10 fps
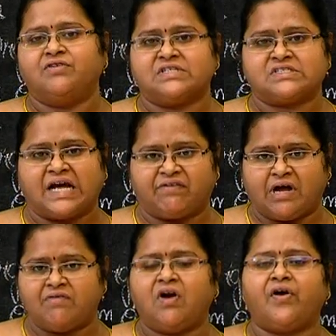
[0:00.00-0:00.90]
For the
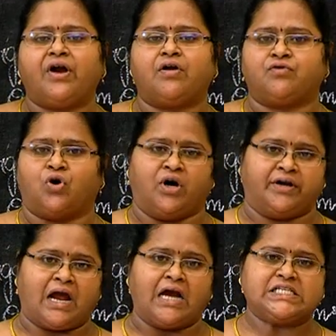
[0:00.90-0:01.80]
survival rate of the
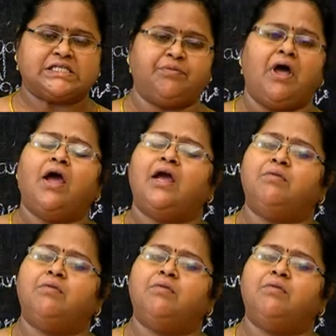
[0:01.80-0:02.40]
organism,